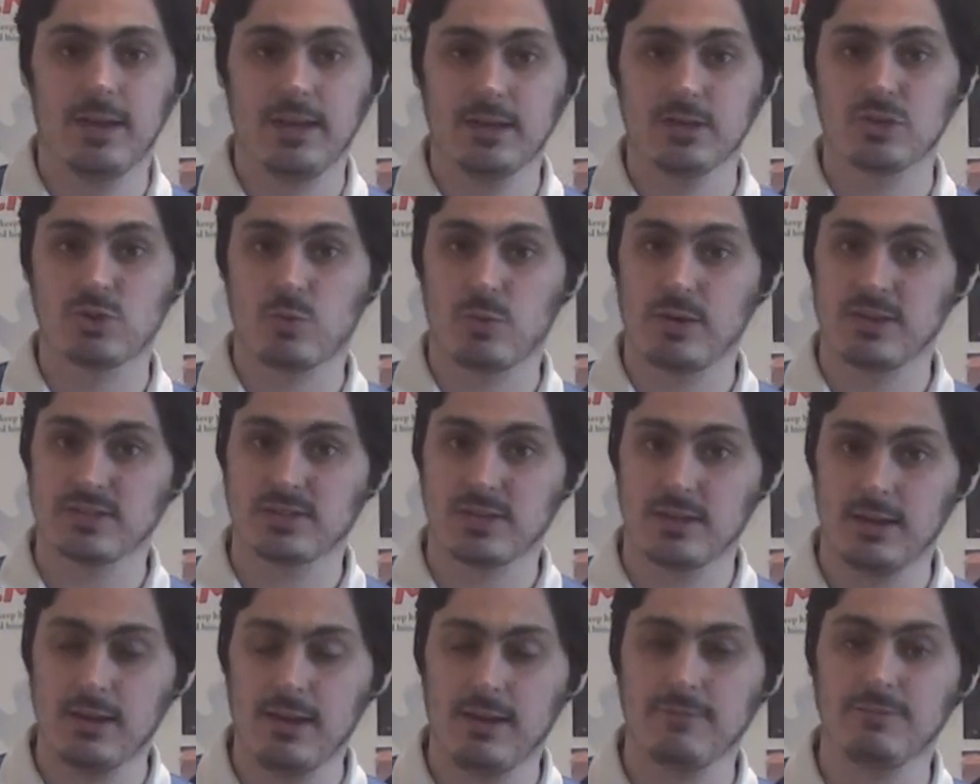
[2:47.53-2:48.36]

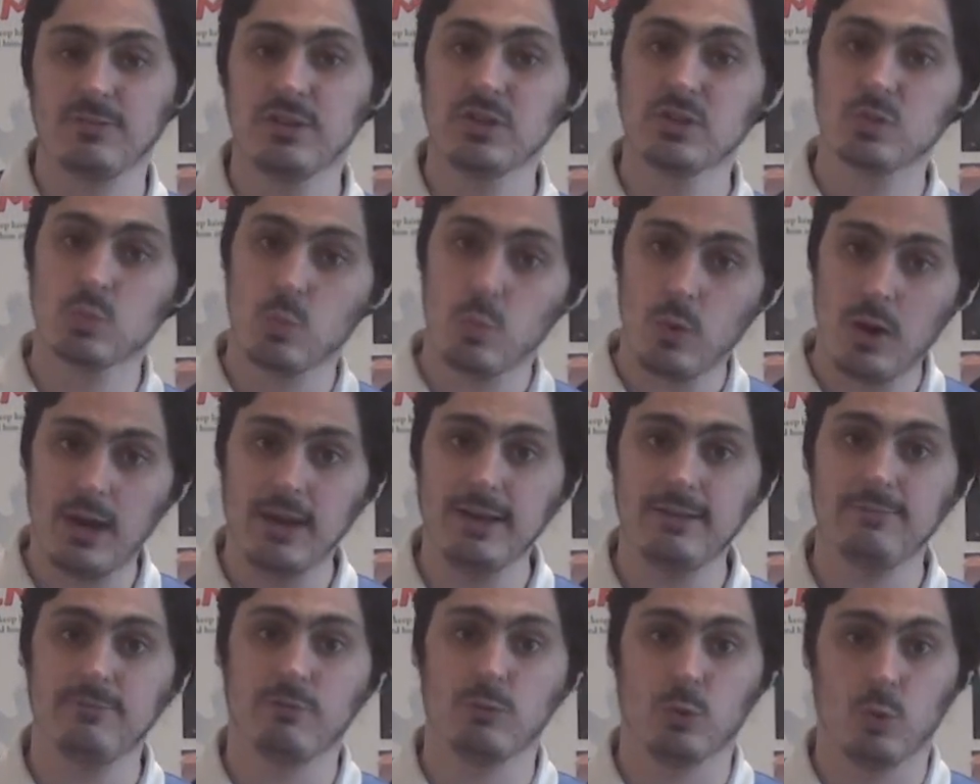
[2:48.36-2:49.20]
Interesting enough, his
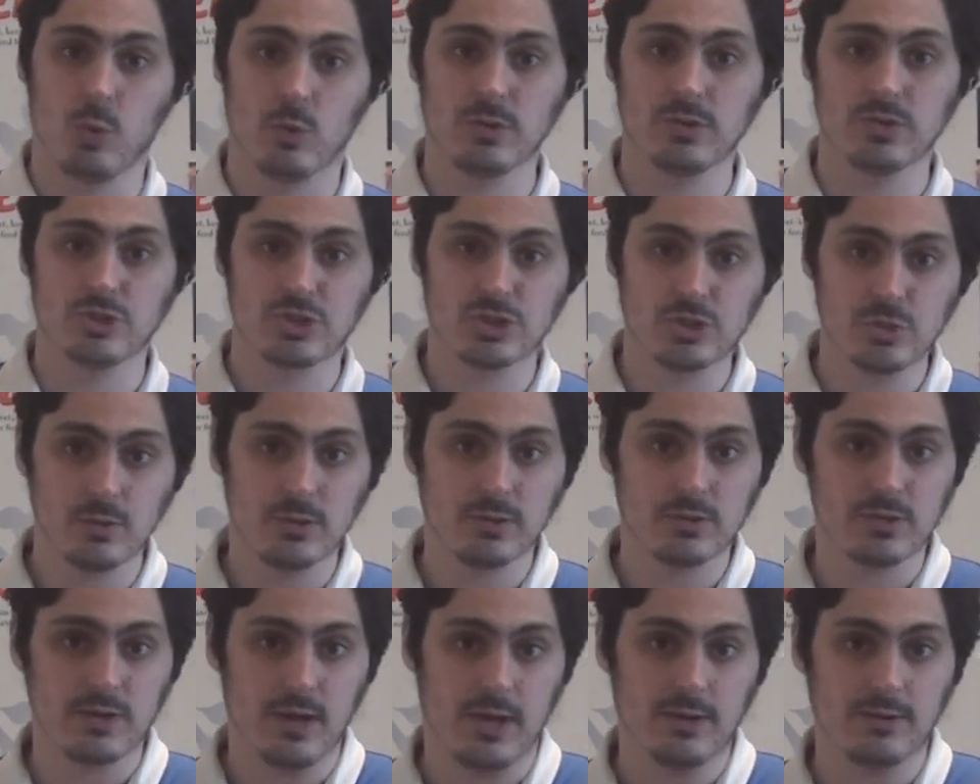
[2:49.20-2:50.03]
wife, Lauren
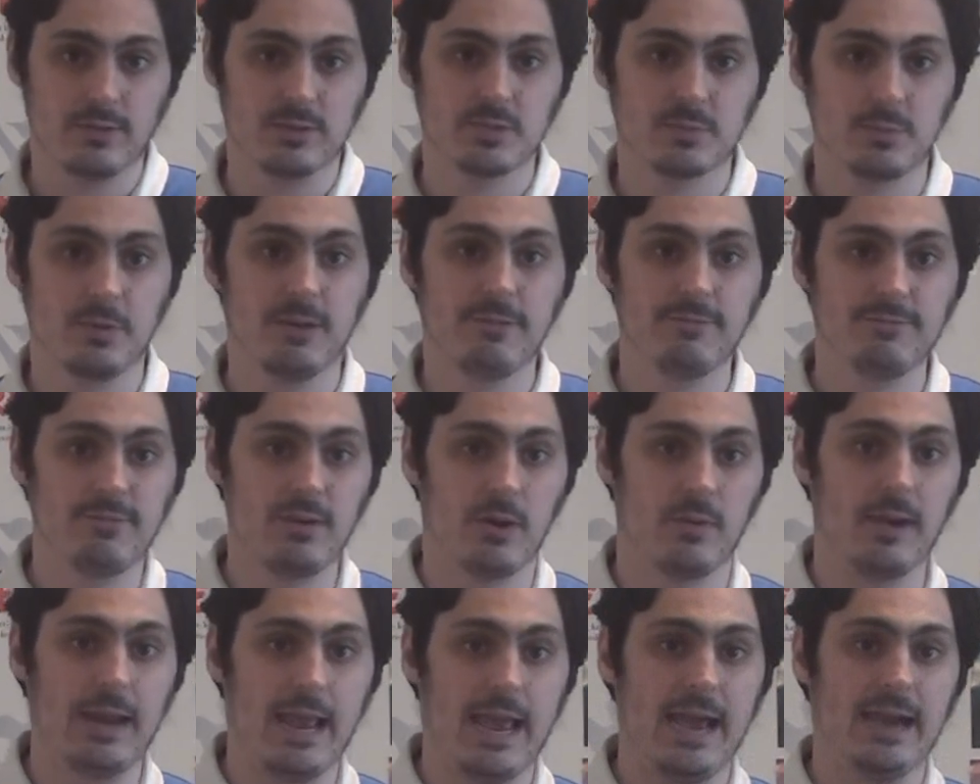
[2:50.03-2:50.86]
Shuler Donner, has been a
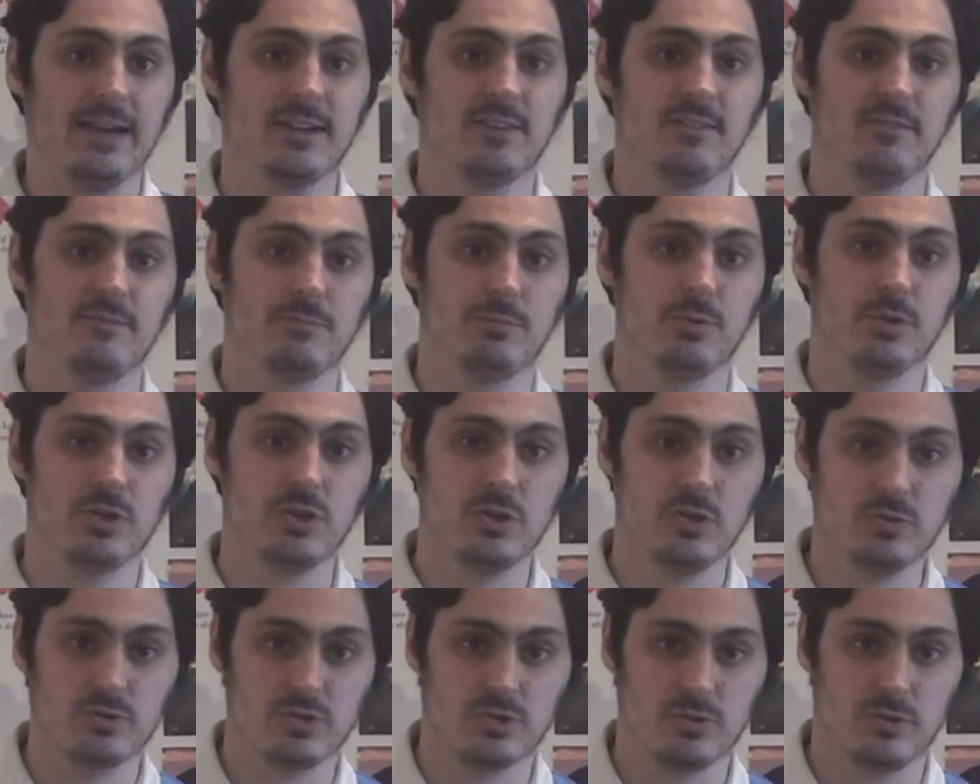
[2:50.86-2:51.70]
very active
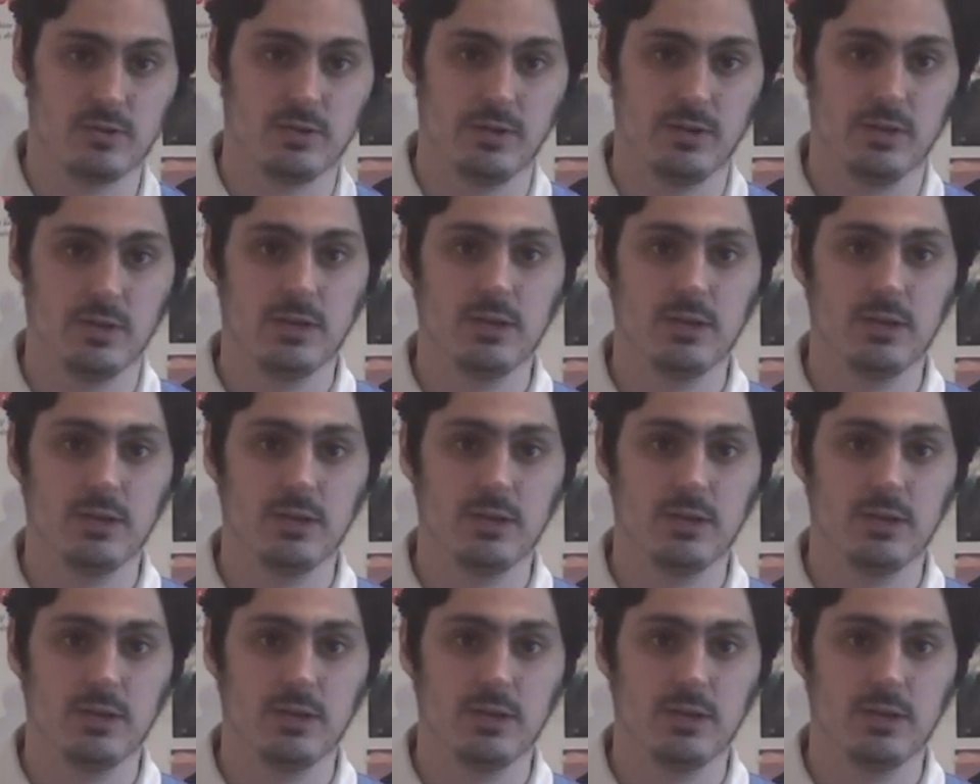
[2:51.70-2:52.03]
producer.